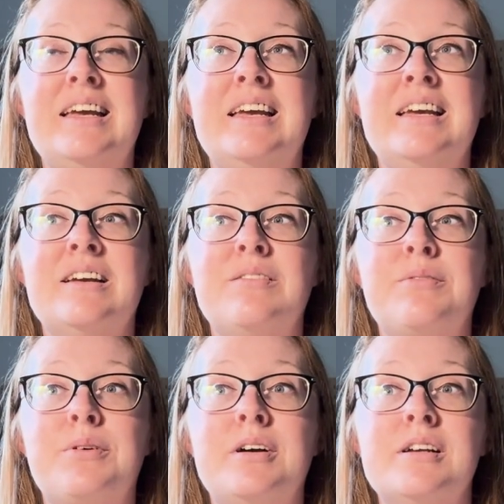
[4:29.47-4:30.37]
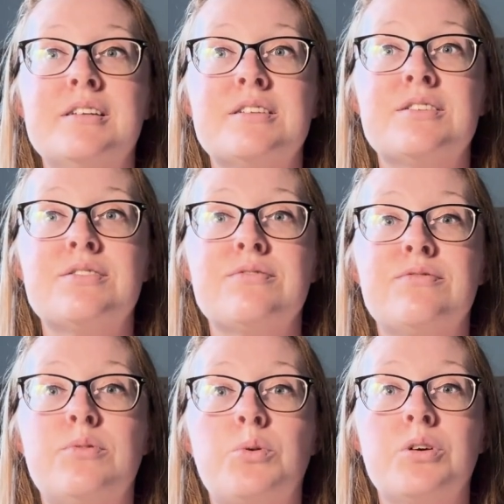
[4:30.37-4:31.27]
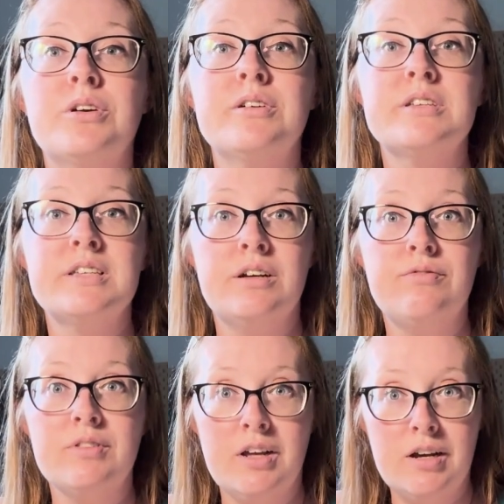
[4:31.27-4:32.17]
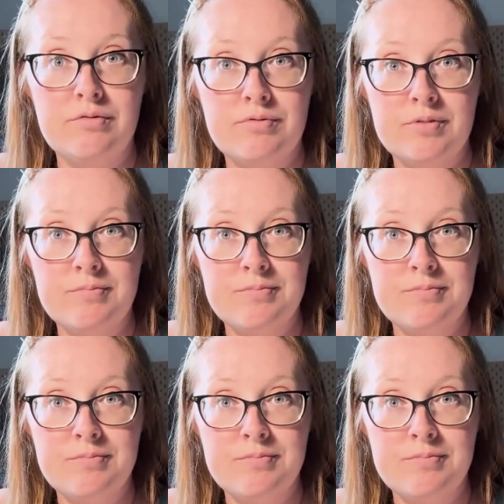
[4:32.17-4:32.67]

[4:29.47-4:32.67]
it was for self-love.